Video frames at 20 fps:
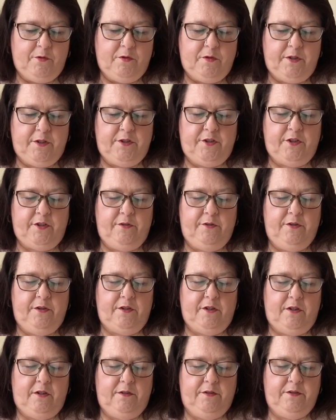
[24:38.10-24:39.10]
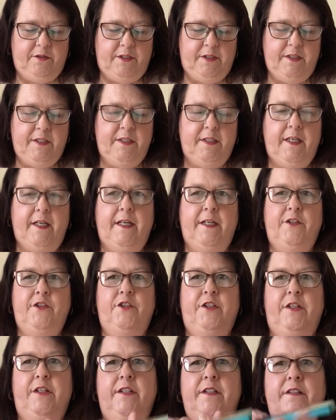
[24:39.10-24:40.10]
I show the cards, I did edge
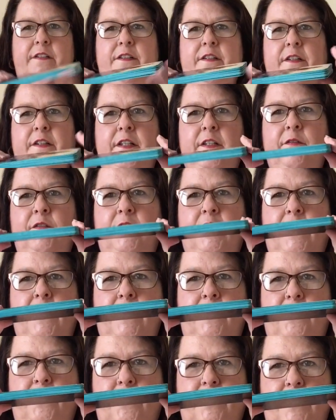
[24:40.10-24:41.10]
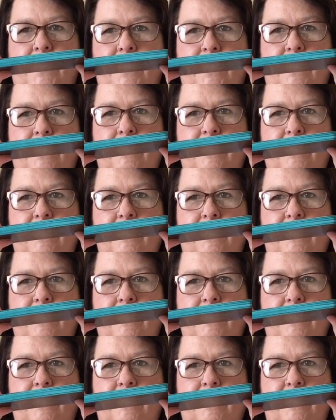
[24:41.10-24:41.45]
it. See, I even edged it.